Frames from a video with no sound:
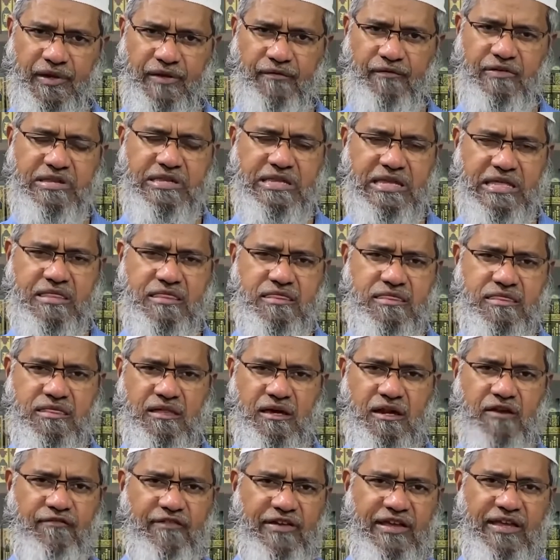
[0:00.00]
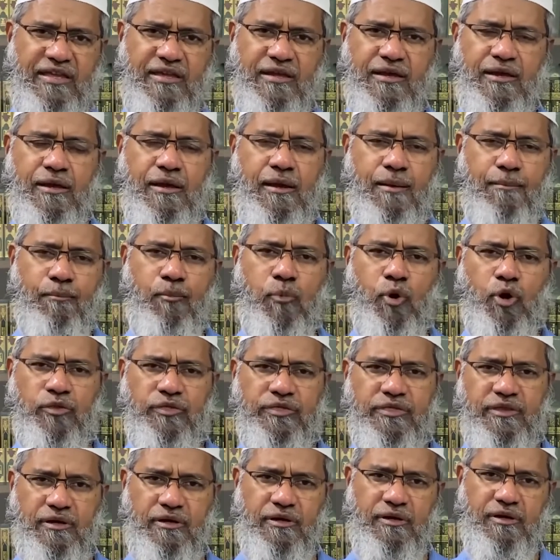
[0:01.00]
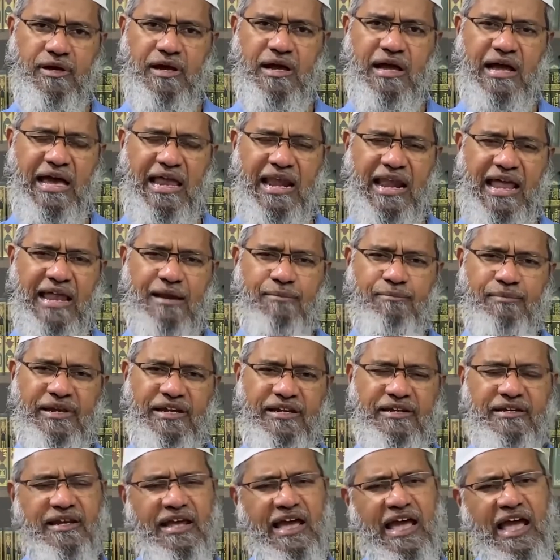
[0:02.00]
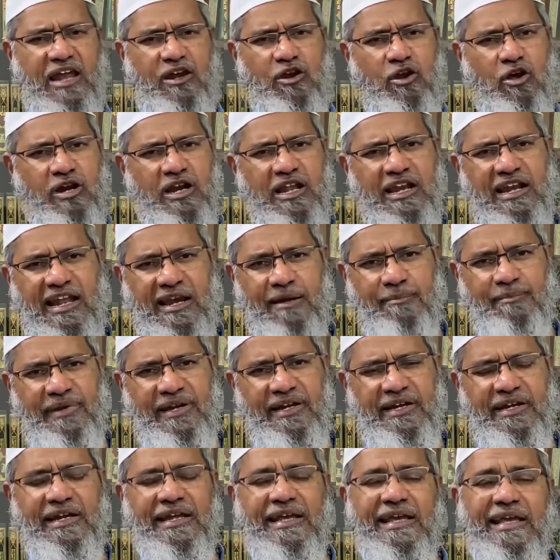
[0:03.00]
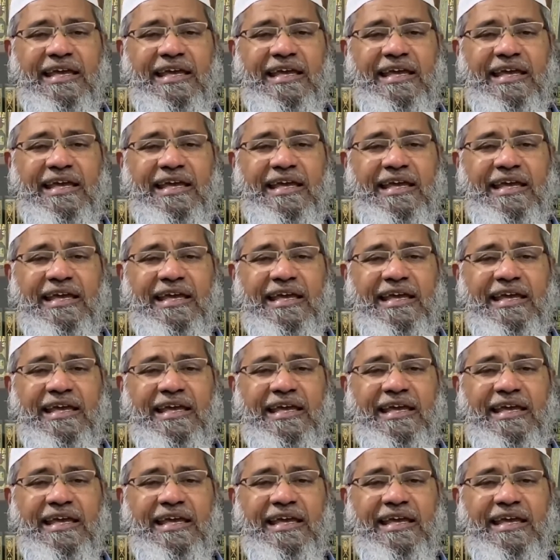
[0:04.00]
which is serving both halal meat and non-halal meat,